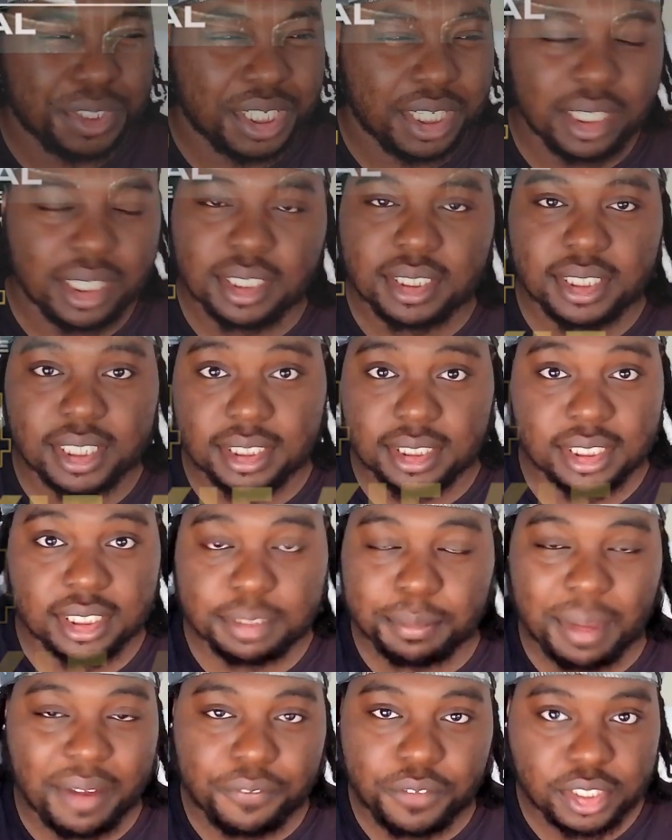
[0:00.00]
contest. This is
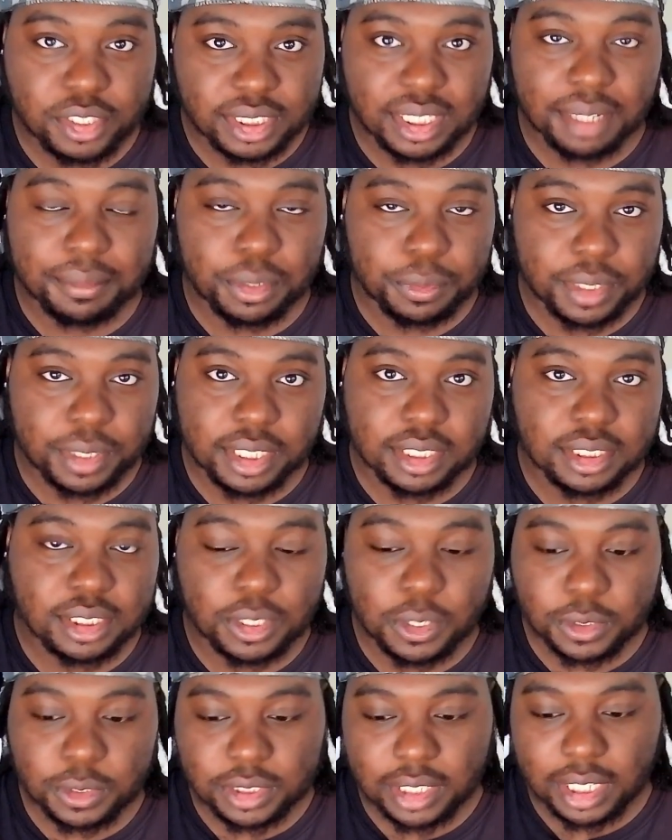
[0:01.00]
my first time doing it,
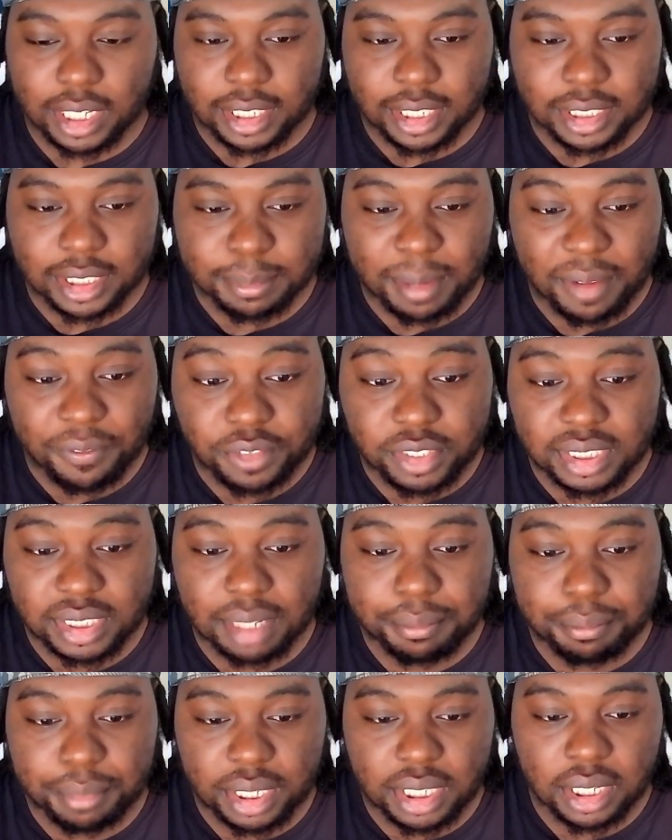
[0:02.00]
so it's my first
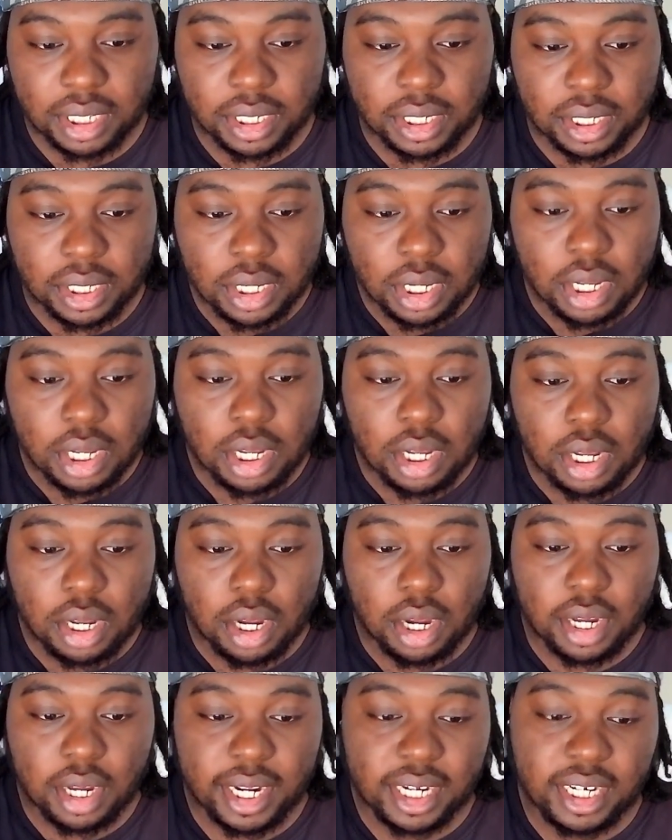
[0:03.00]
time being
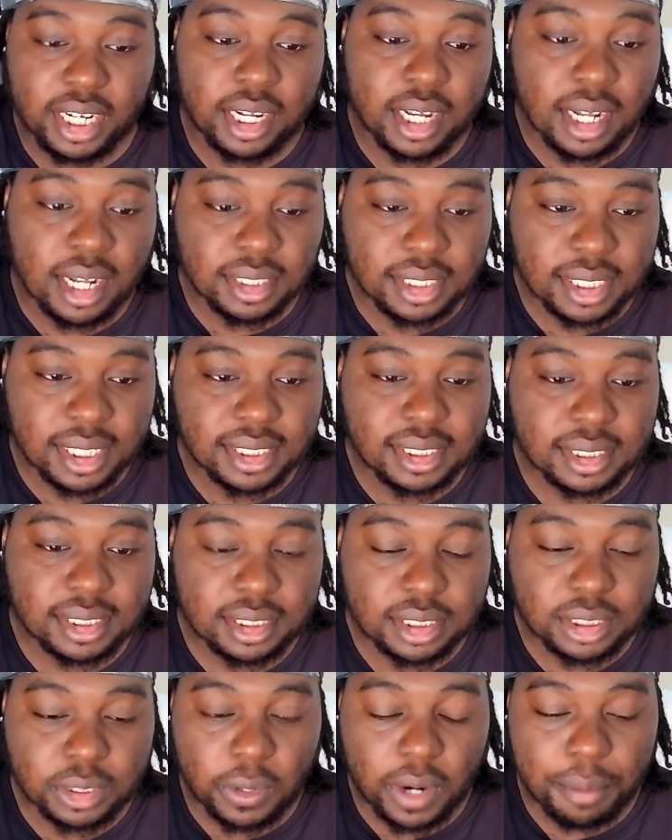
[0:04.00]
on any contest,
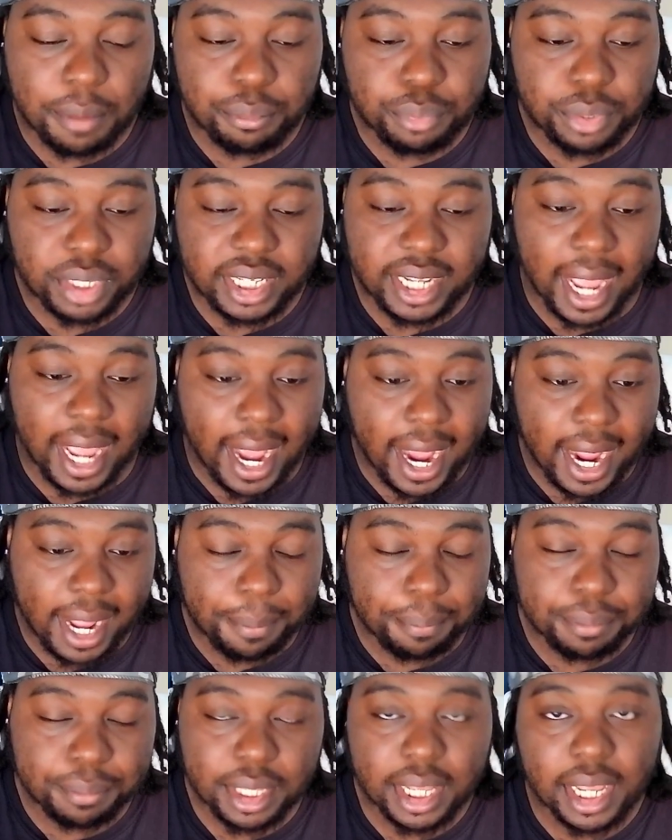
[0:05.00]
so I'm pretty hyped,
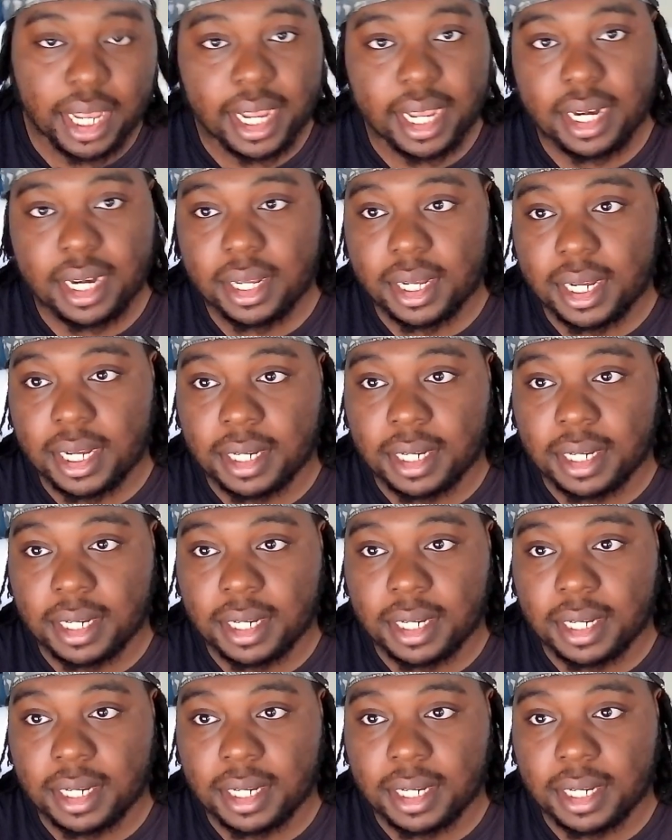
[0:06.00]
and